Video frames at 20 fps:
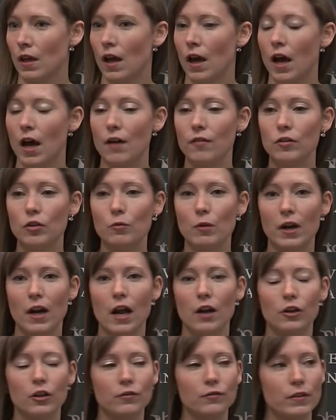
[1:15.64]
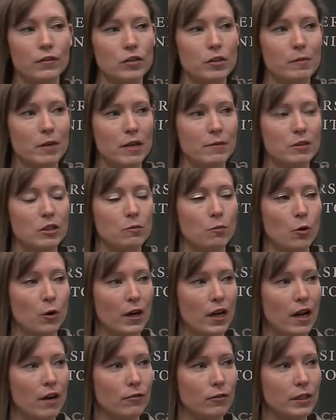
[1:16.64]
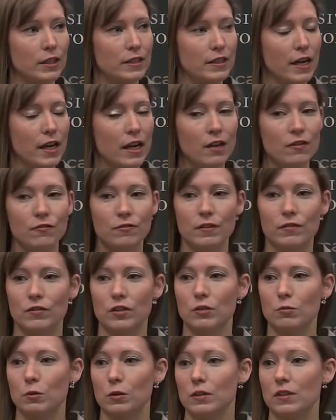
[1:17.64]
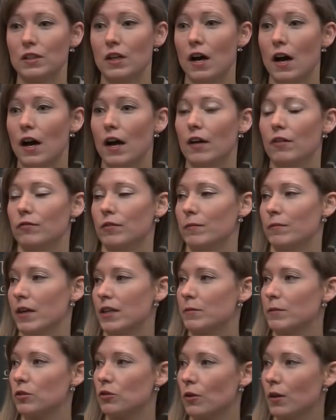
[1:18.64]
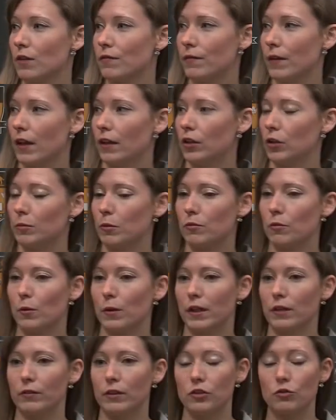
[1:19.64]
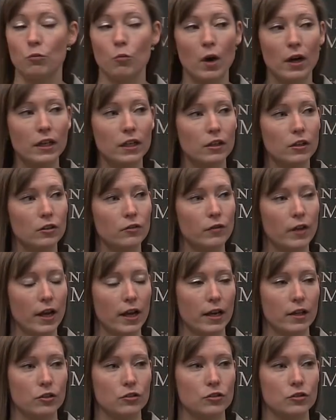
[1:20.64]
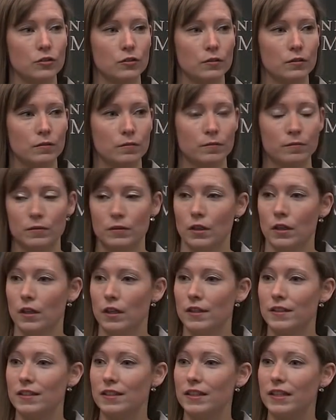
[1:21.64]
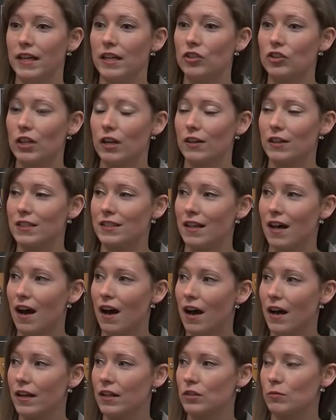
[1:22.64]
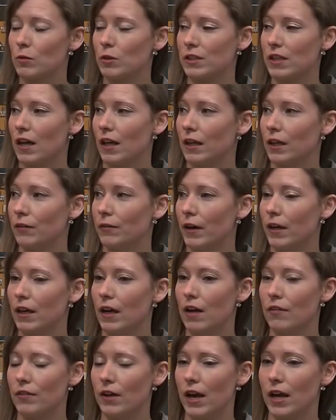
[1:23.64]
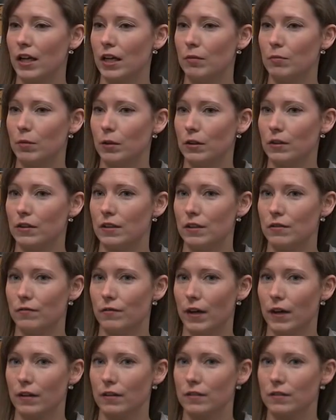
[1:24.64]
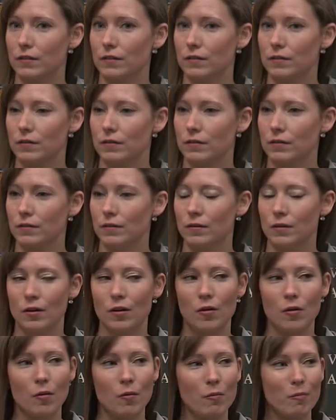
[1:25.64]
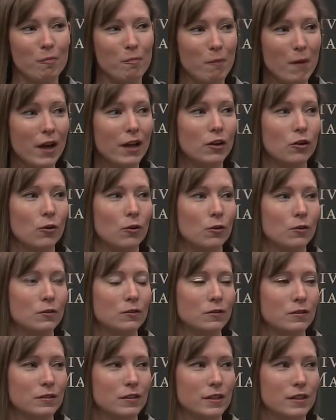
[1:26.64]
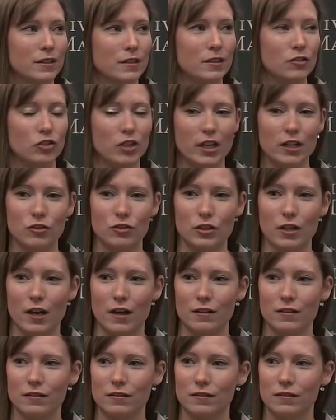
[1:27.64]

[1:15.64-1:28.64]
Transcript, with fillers: Of the 150 babies born every day, 50 will die from respiratory failure before they reach one year of age. CDH carries the highest mortality rate of any birth defect. My goal is to change that.